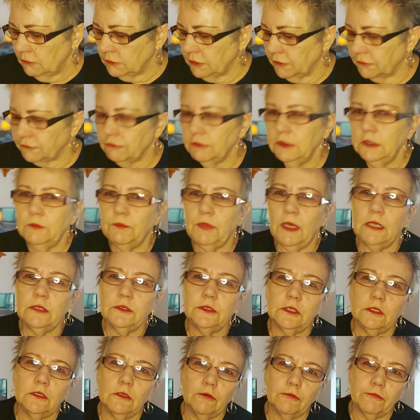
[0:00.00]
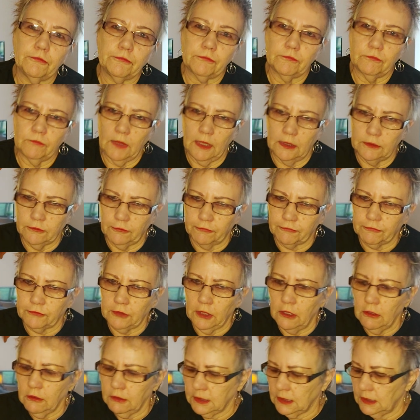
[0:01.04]
Three of Pentacles and the
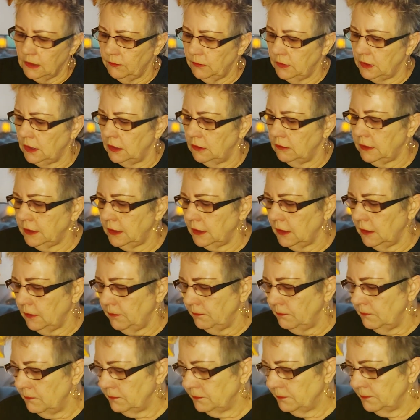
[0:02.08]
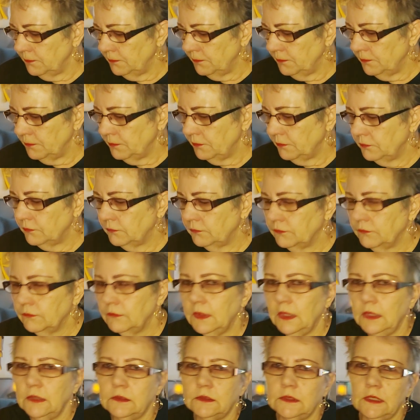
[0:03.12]
Star coming out here
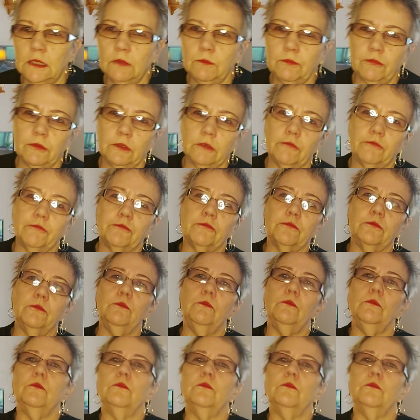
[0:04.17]
and Temperance.